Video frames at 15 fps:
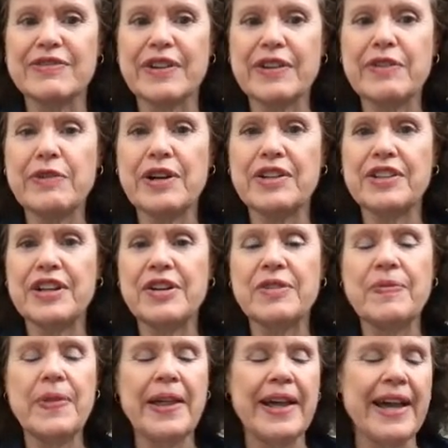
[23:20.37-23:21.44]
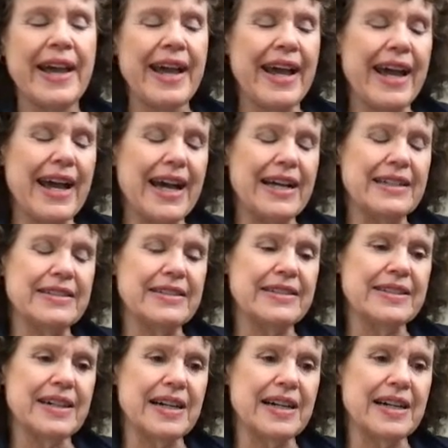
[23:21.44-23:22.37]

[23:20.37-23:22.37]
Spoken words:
very well known. And